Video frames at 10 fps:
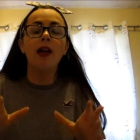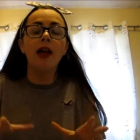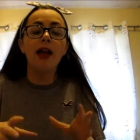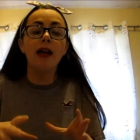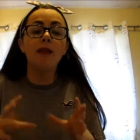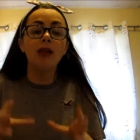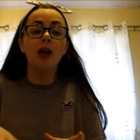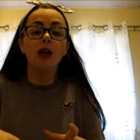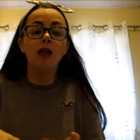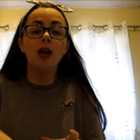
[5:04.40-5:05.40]
and um, the
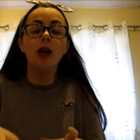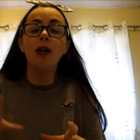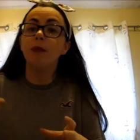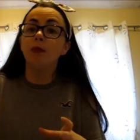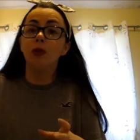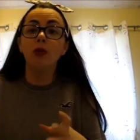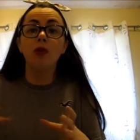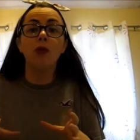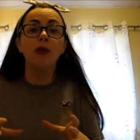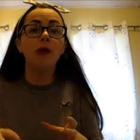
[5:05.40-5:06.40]
odd time there'd be
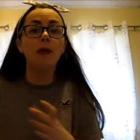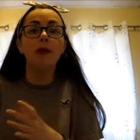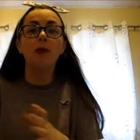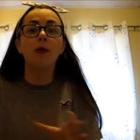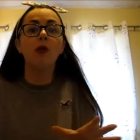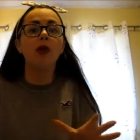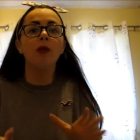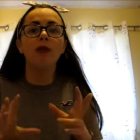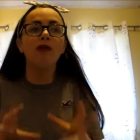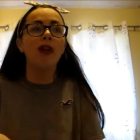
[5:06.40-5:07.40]
somebody with me but it
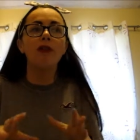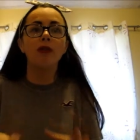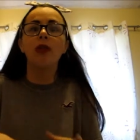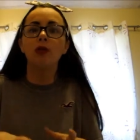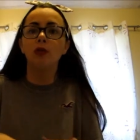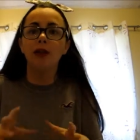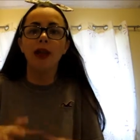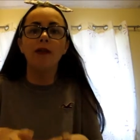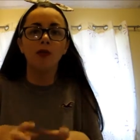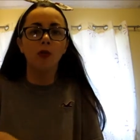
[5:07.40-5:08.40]
was very unusual to
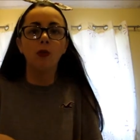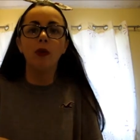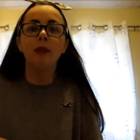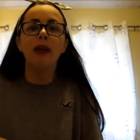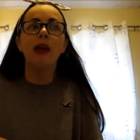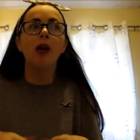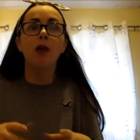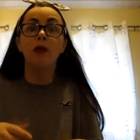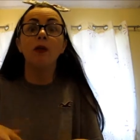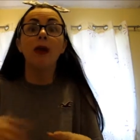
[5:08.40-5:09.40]
have someone with me
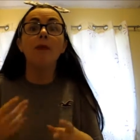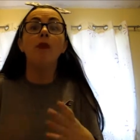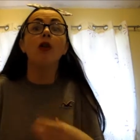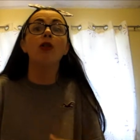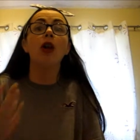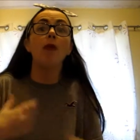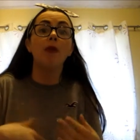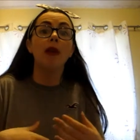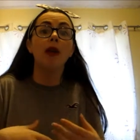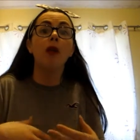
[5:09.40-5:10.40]
I spent more time
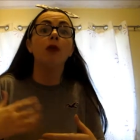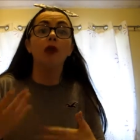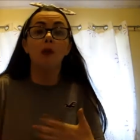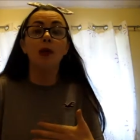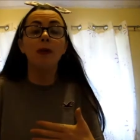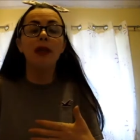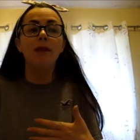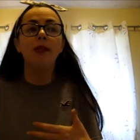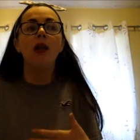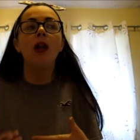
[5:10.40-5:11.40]
on my own than with
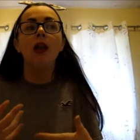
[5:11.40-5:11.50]
people